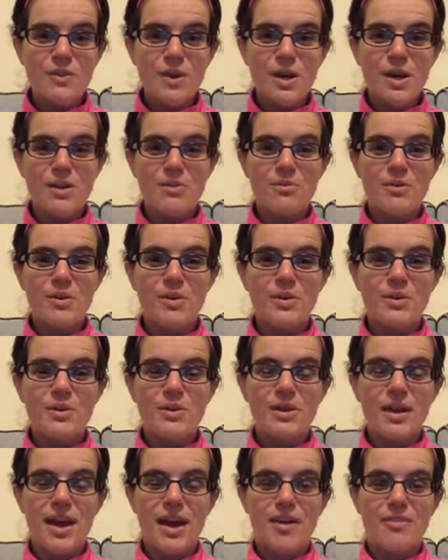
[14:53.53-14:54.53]
Rock and
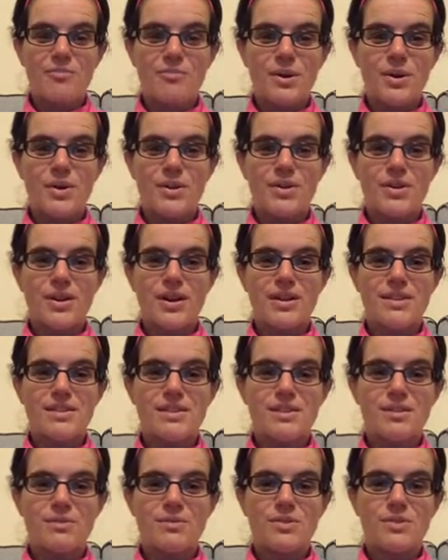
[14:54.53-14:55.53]
Roll Half Marathon,
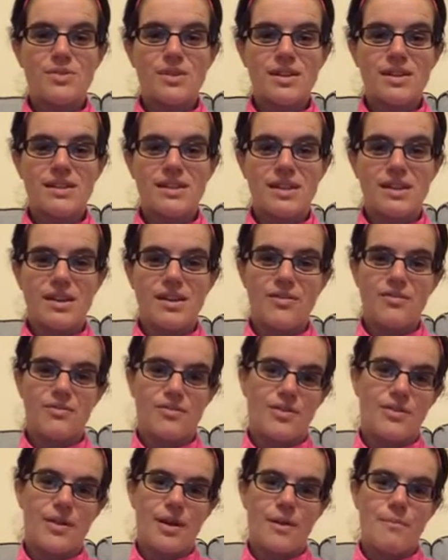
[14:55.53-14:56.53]
so we're doing a send off
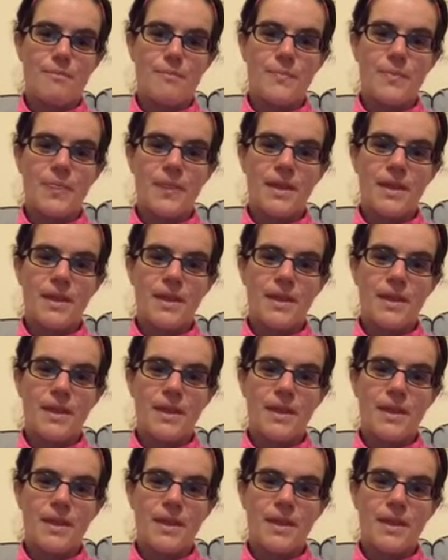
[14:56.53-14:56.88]
for them